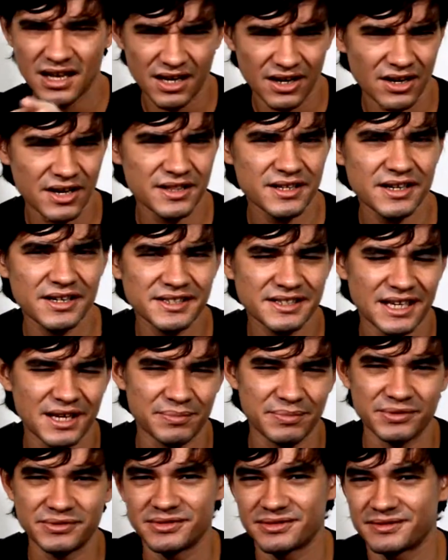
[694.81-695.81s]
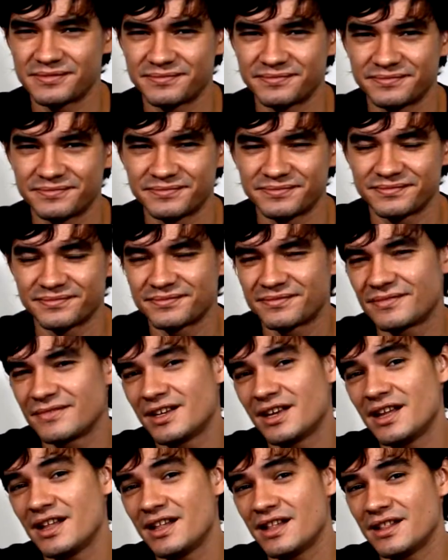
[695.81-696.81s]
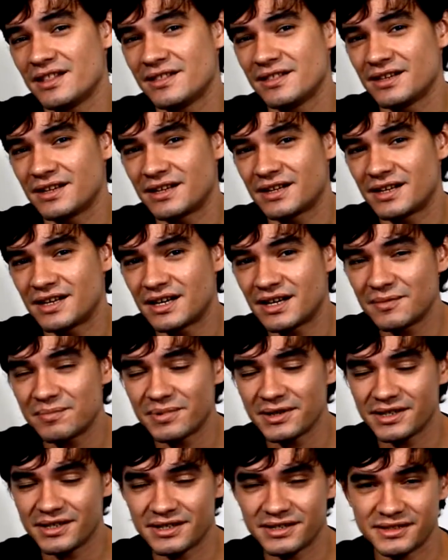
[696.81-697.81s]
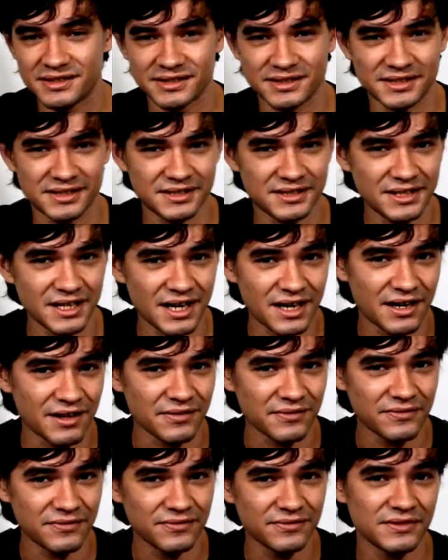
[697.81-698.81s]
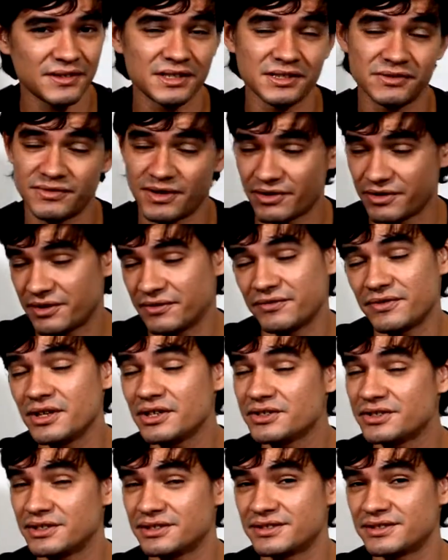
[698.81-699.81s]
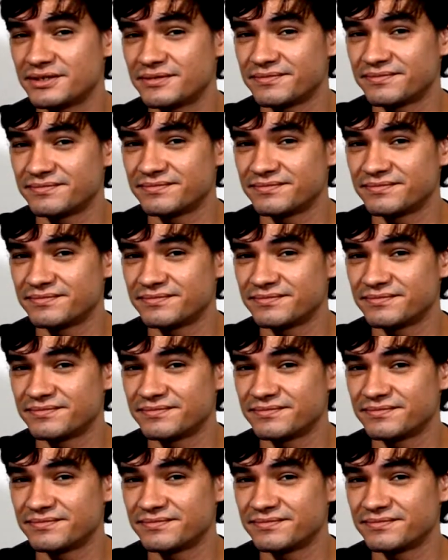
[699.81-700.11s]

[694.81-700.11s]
Other examples. The company's staff is very efficient.